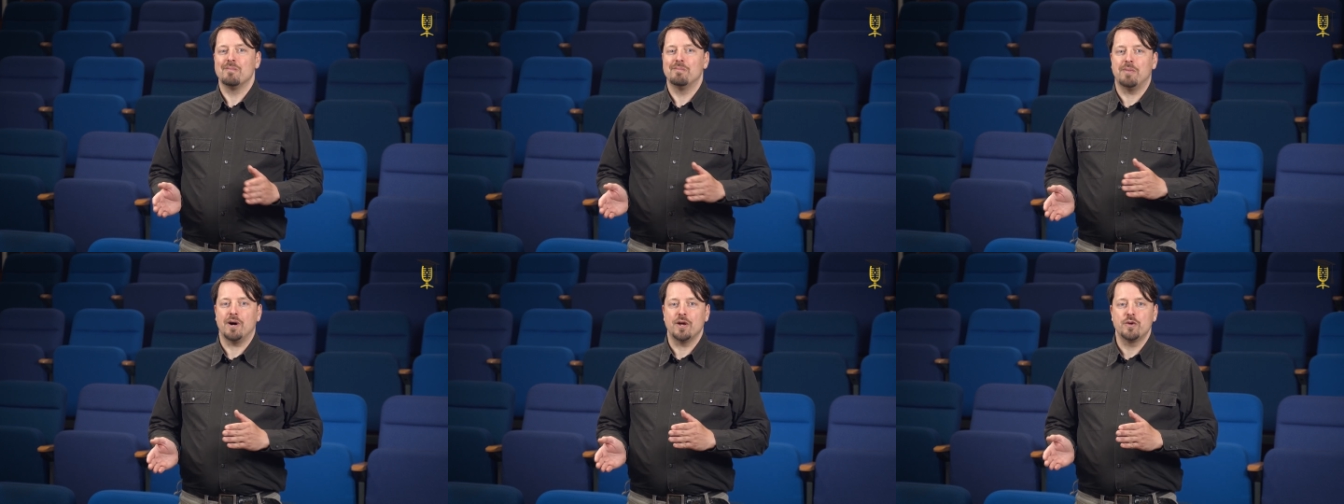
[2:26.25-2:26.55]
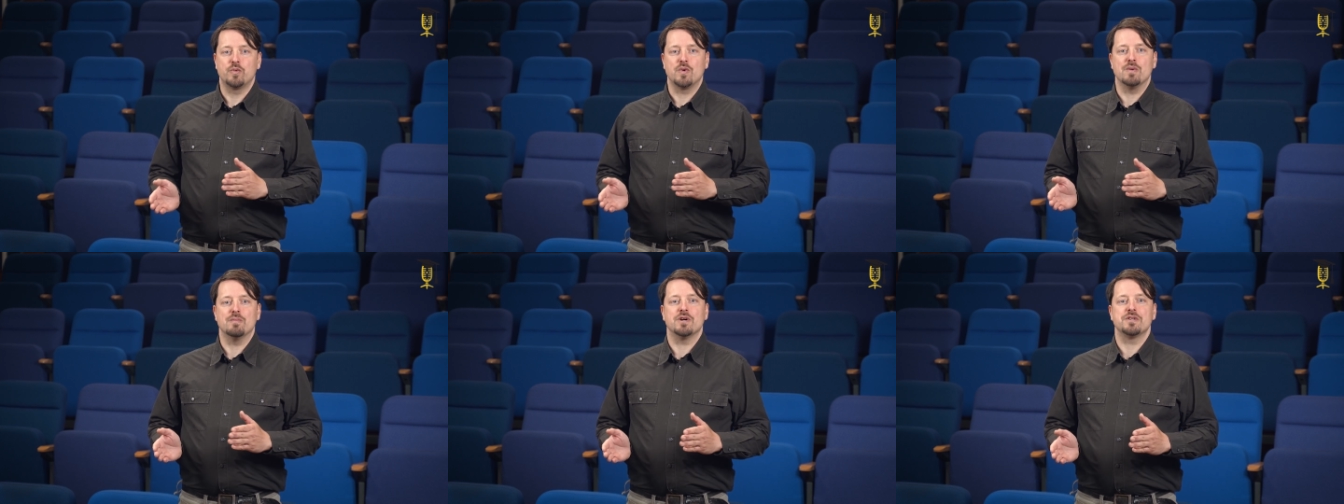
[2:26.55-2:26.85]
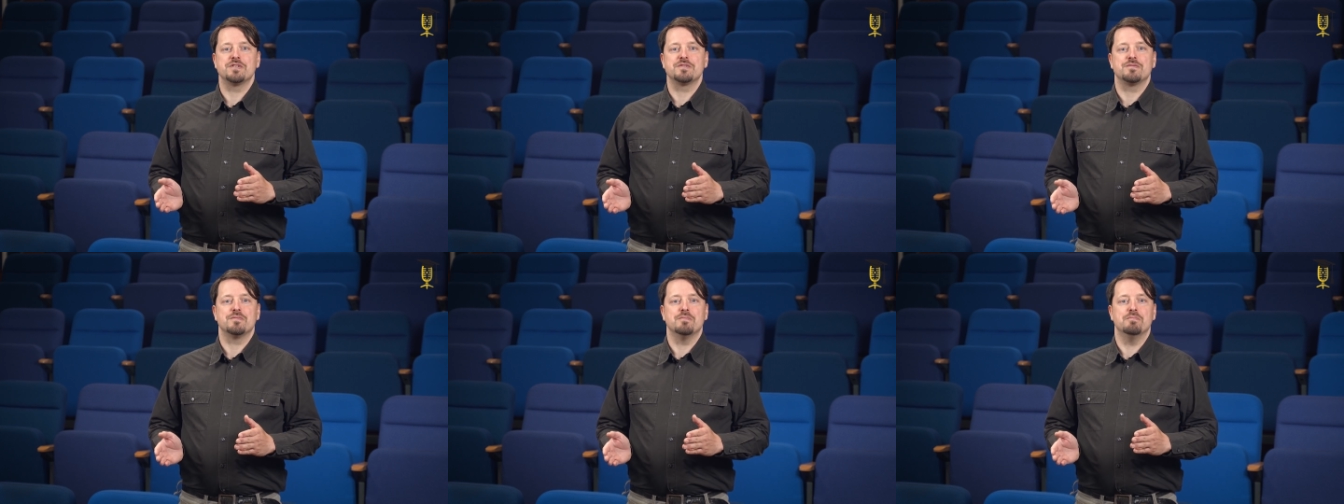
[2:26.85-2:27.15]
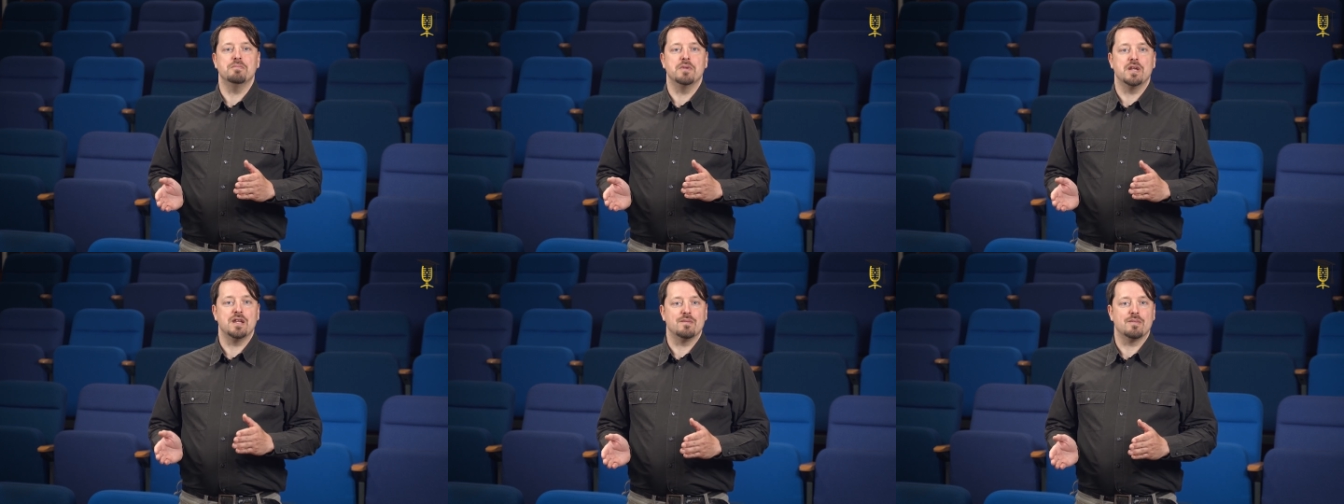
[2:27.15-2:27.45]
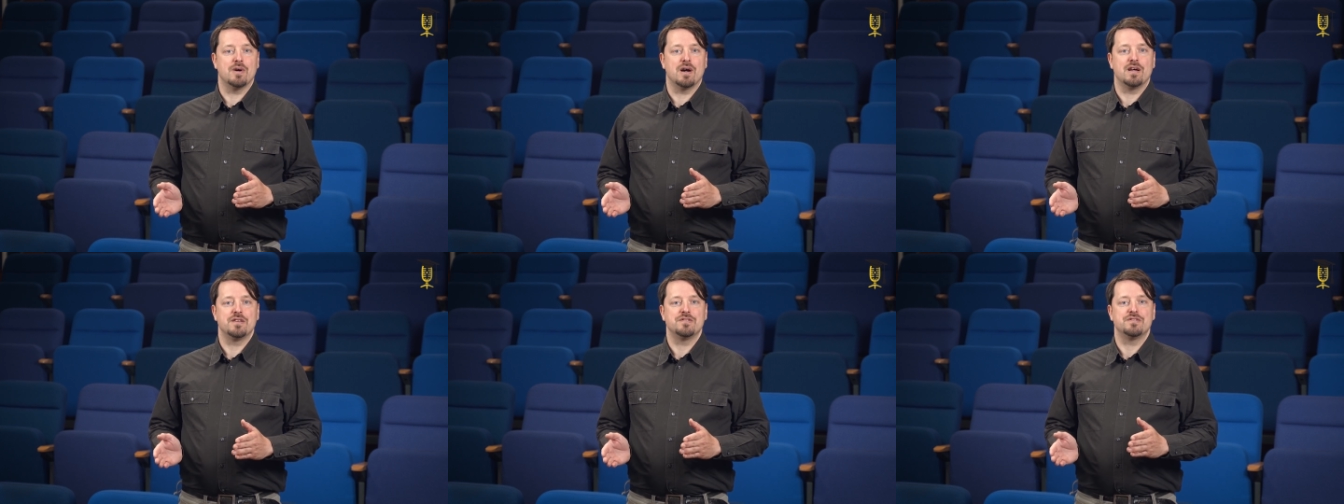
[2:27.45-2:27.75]
but we must
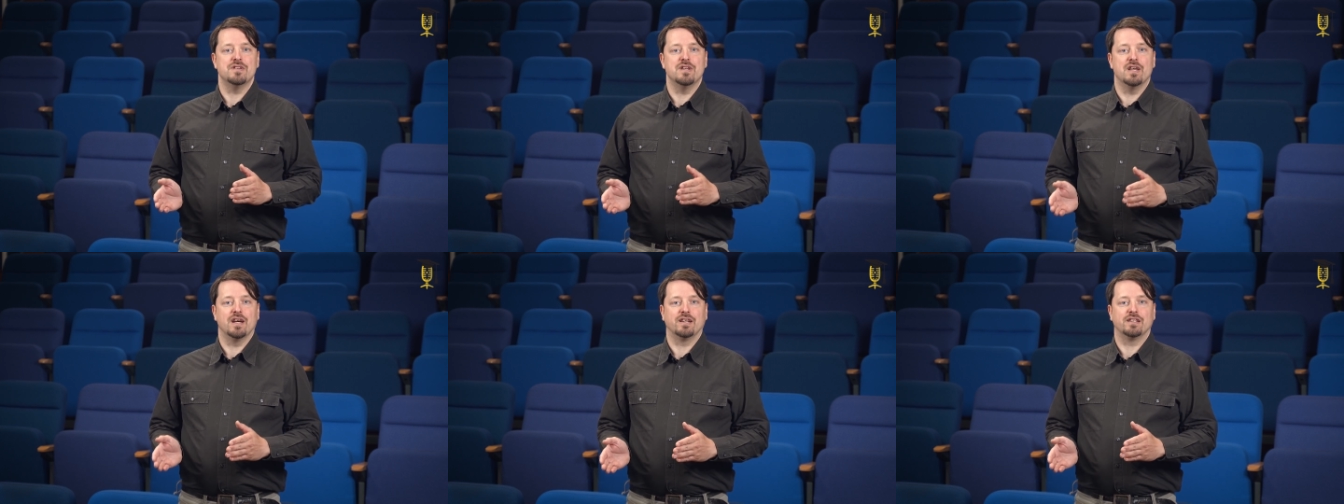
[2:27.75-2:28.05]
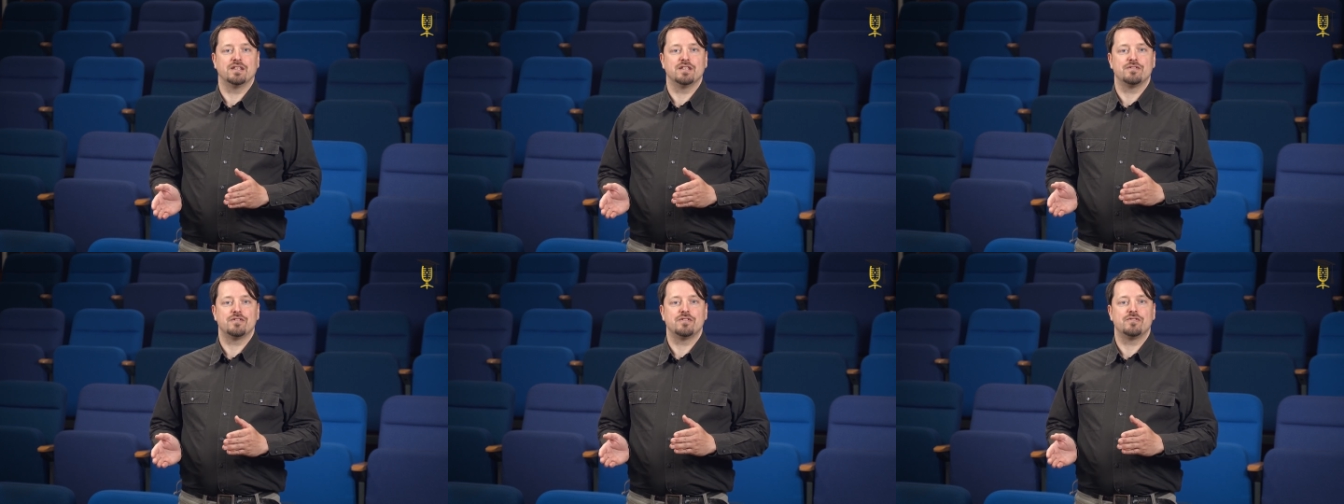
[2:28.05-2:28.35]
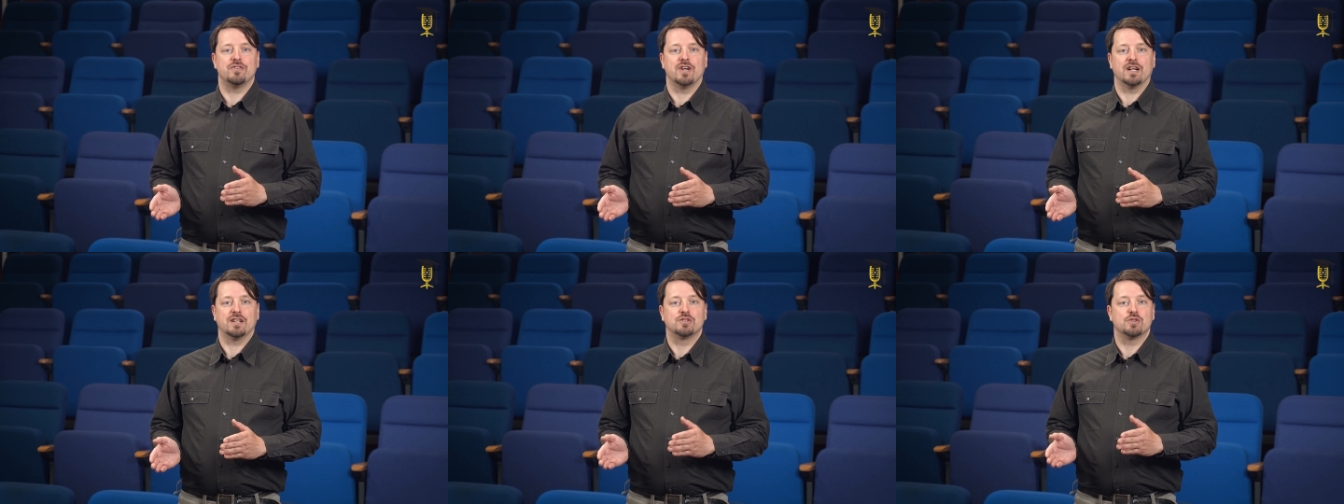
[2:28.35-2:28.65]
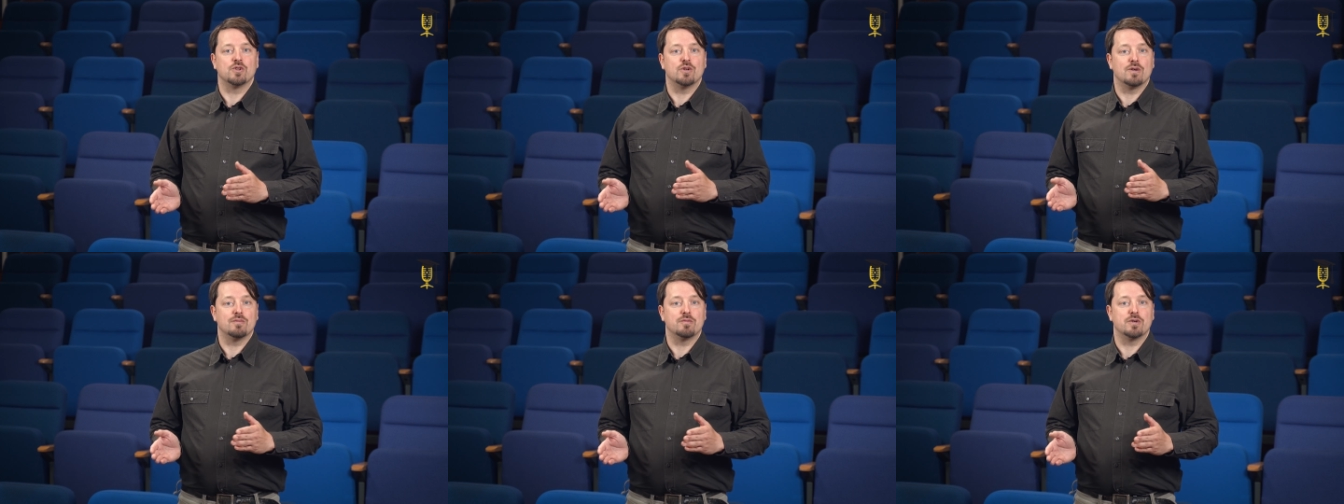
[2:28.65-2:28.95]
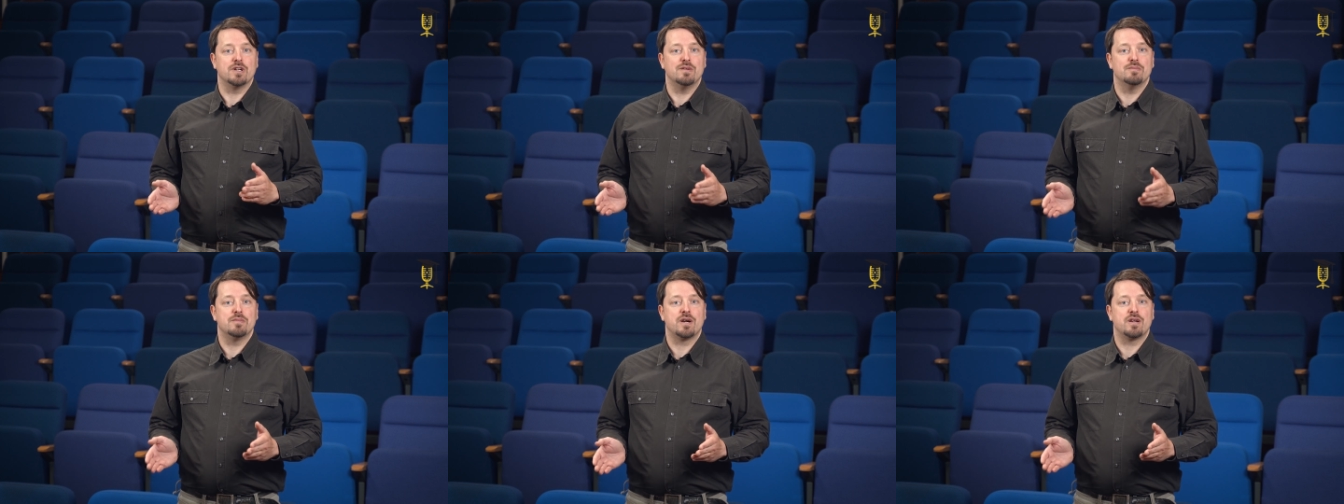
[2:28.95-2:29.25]
minimize the negative effects on our
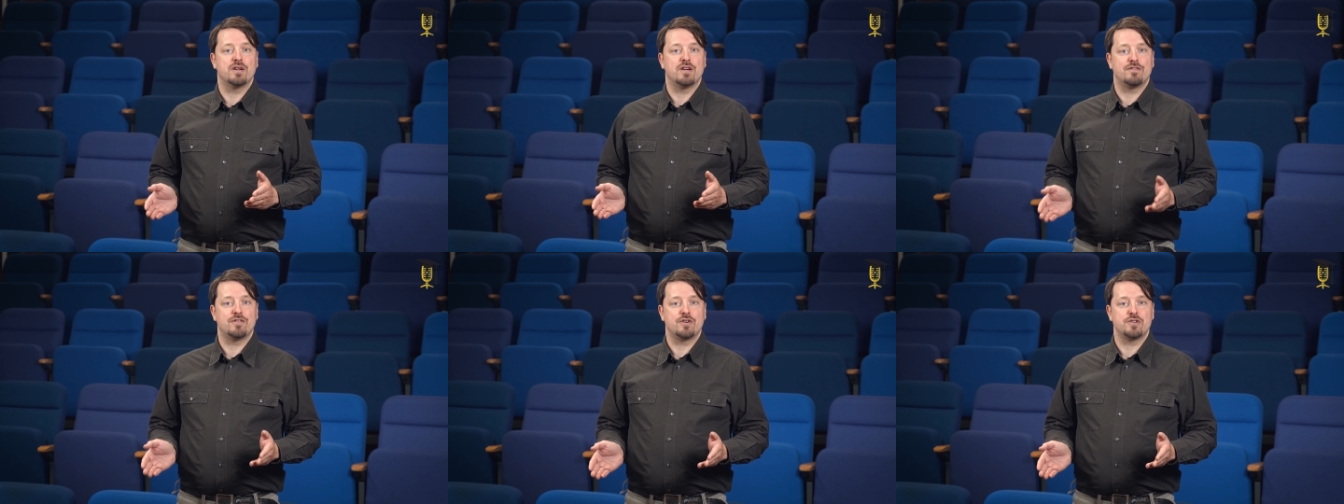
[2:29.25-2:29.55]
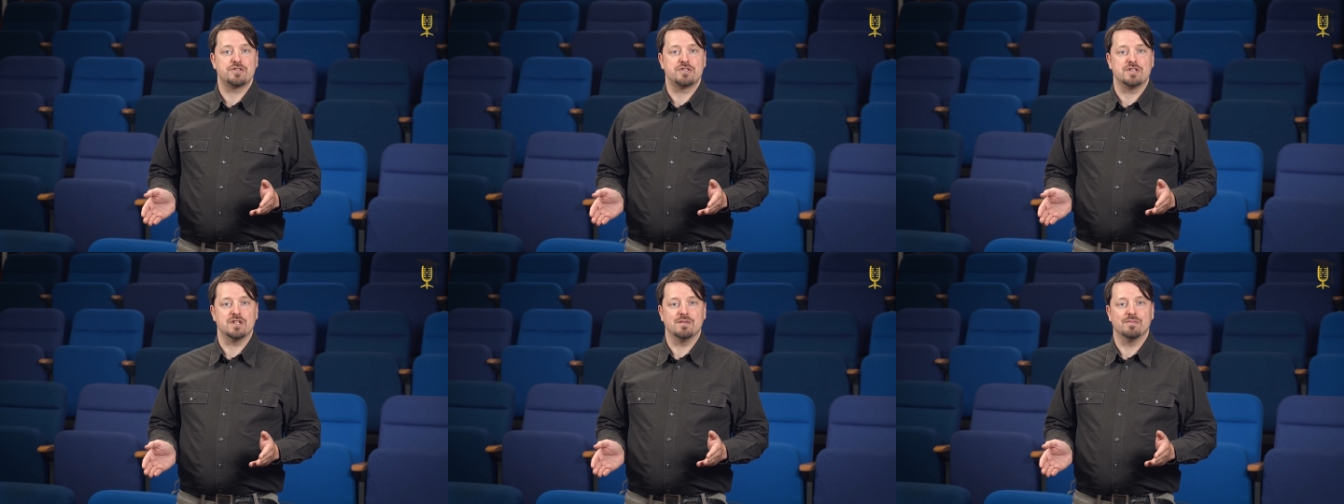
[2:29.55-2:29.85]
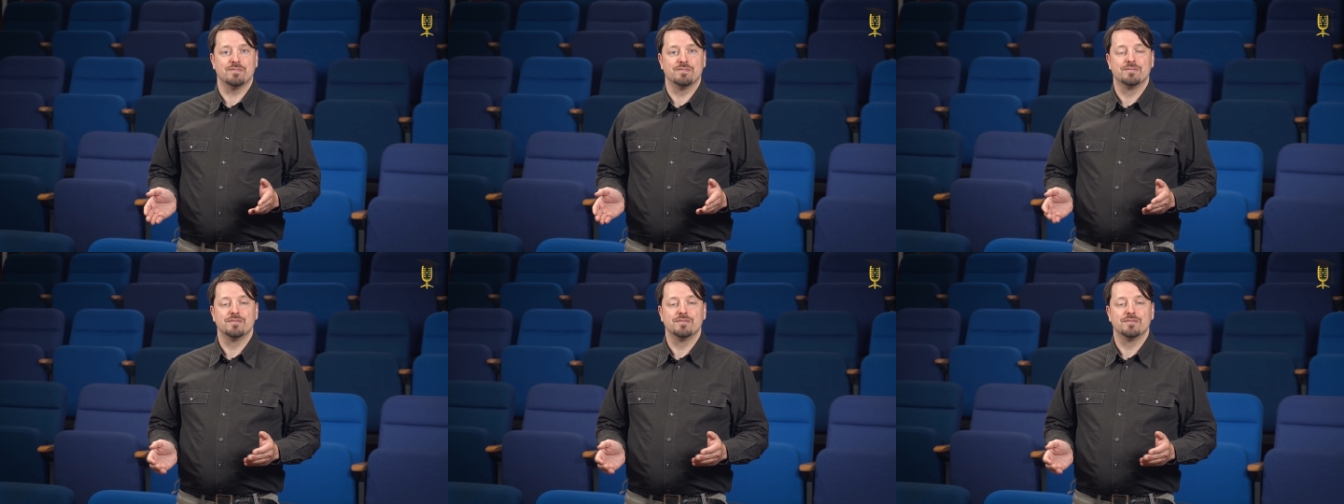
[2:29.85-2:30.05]
marine biodiversity.